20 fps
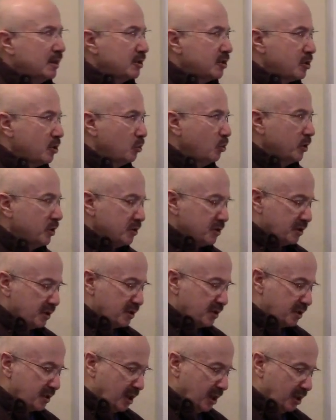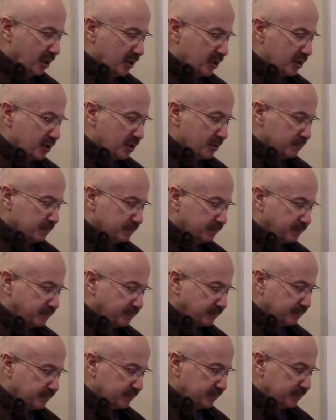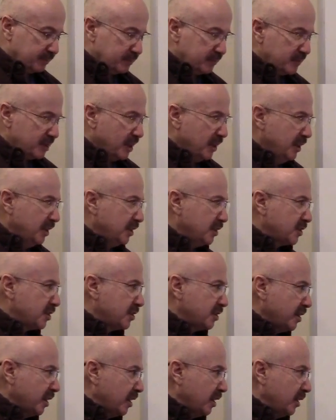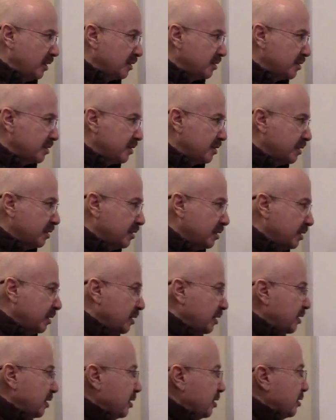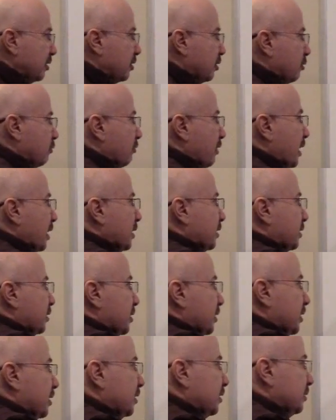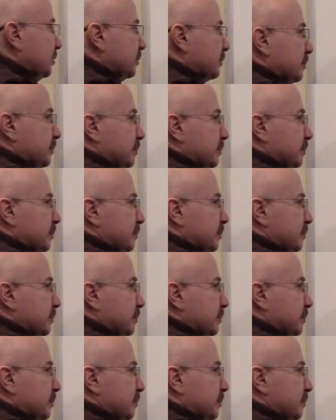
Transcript: So what does this tell us? It says, theoretically,